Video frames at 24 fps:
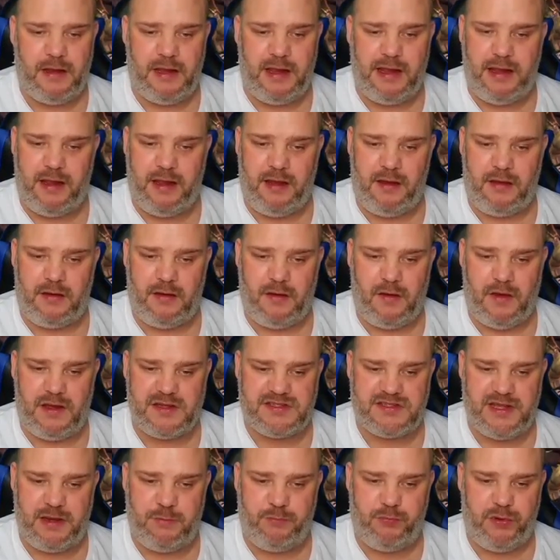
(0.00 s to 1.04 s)
And like I
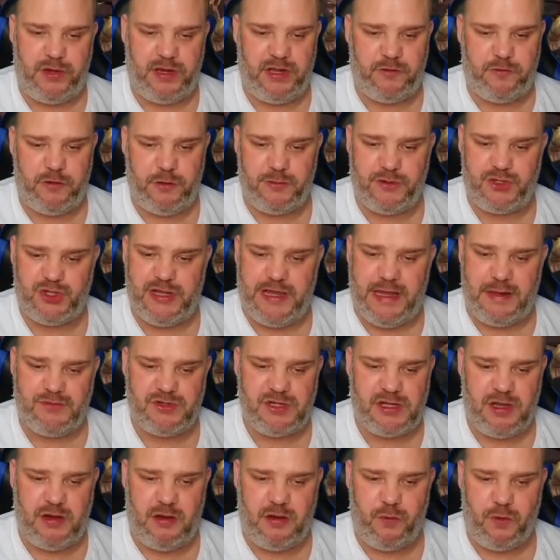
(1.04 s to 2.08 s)
say, brilliant group of
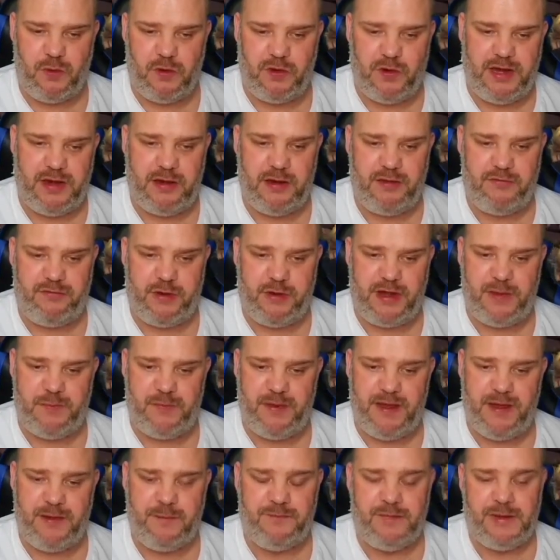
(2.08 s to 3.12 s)
chaps. You can't want it for any
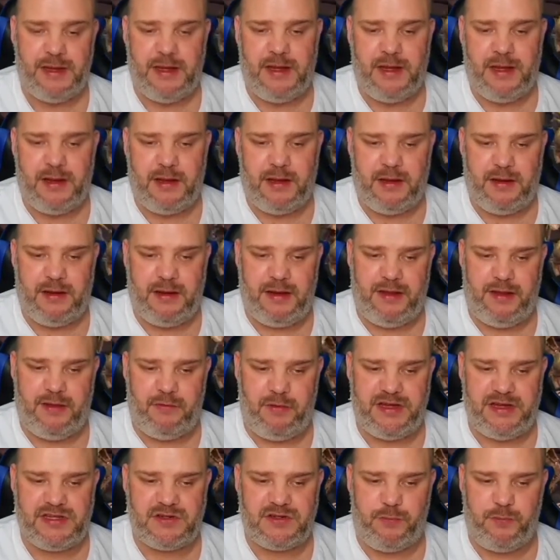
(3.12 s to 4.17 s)
better. Now,
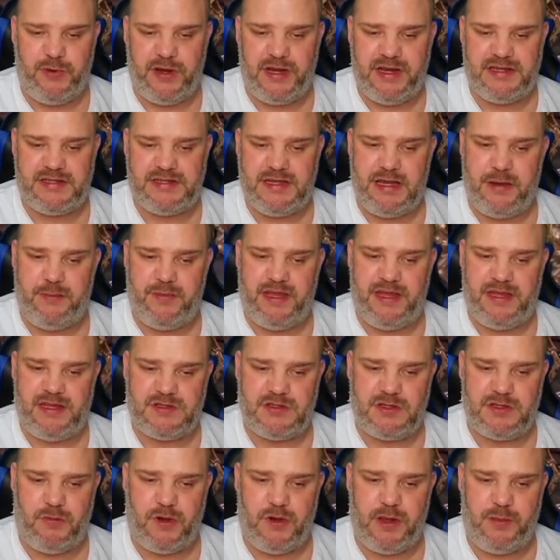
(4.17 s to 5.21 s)
the reason I bring this up
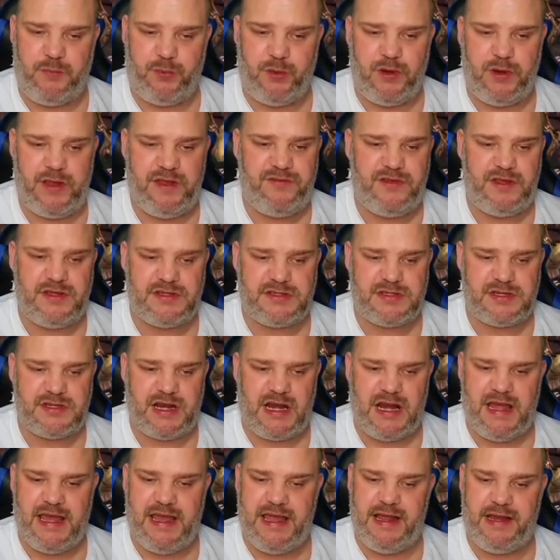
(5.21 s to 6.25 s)
is my previous
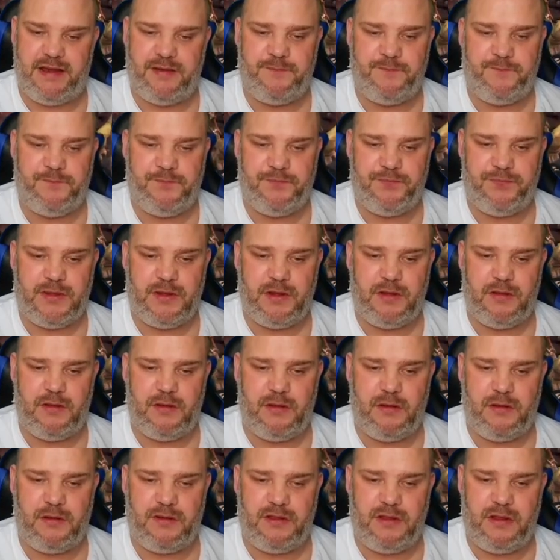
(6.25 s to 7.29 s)
clan
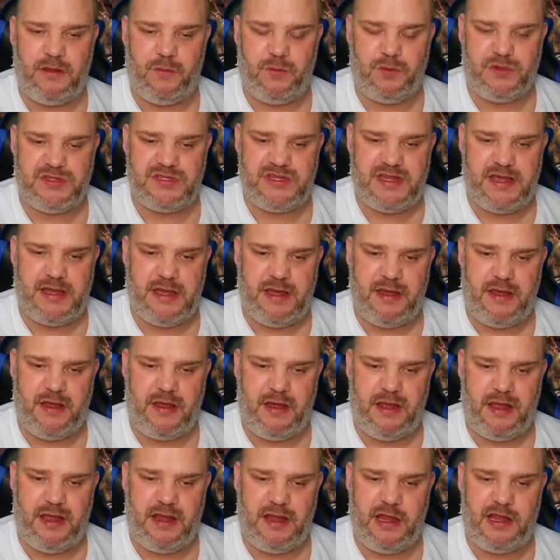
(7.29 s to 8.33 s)
that was
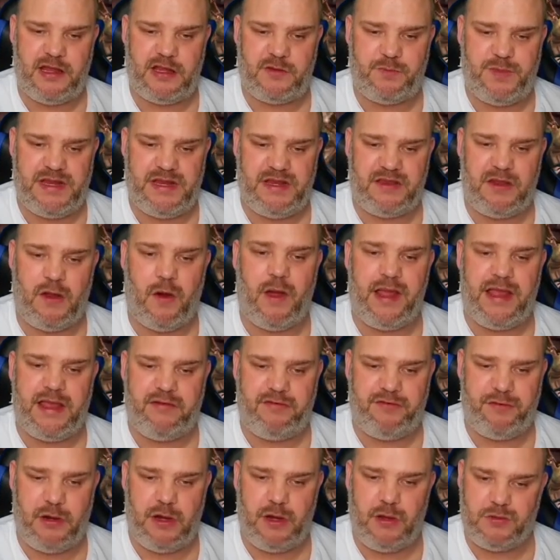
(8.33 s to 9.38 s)
had been
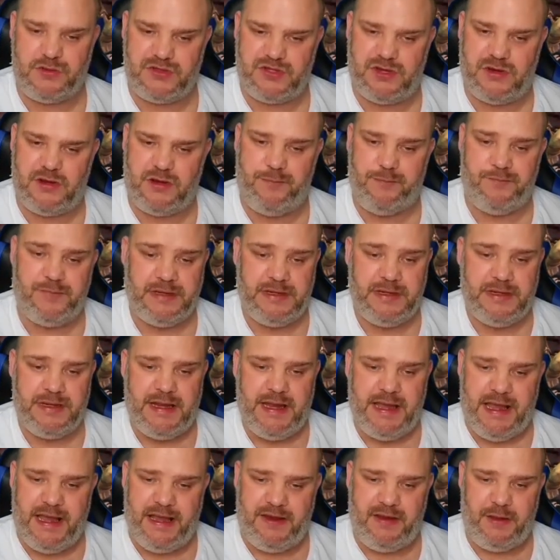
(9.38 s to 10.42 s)
dying for a long time,
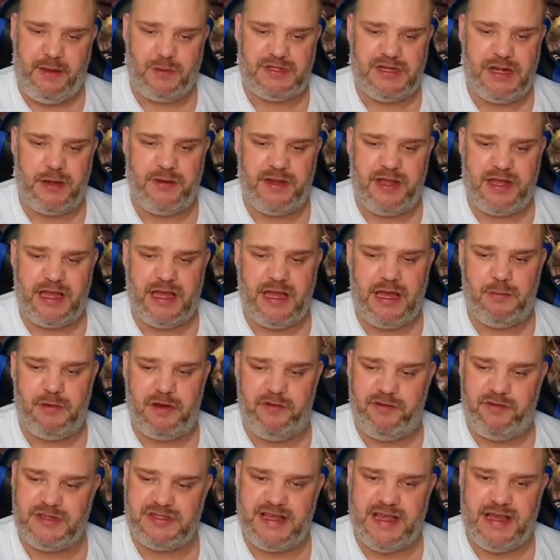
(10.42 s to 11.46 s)
and there was only a
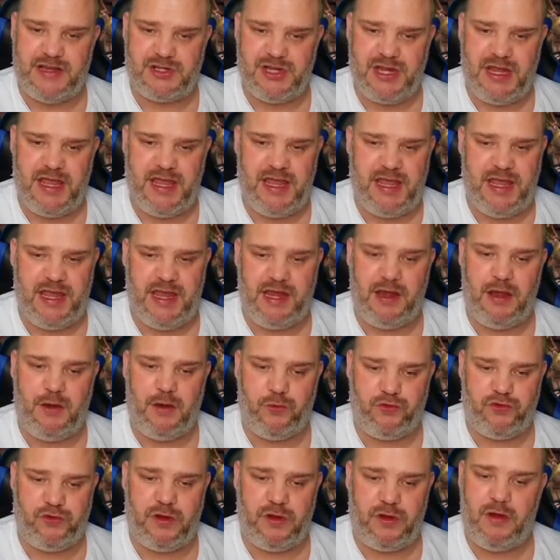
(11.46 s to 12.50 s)
couple of us actually hitting
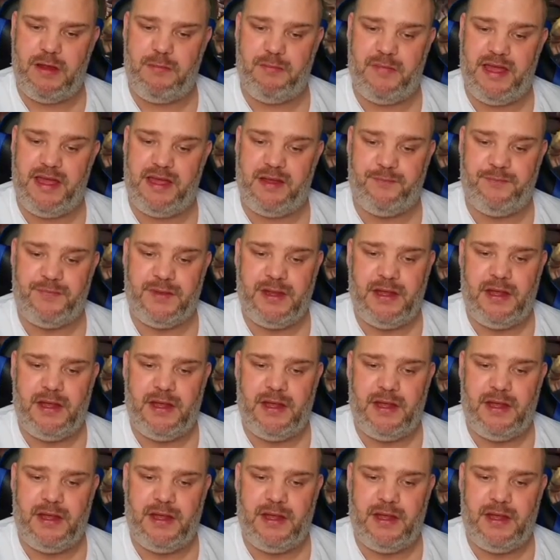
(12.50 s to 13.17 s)
Ultra Nightmare.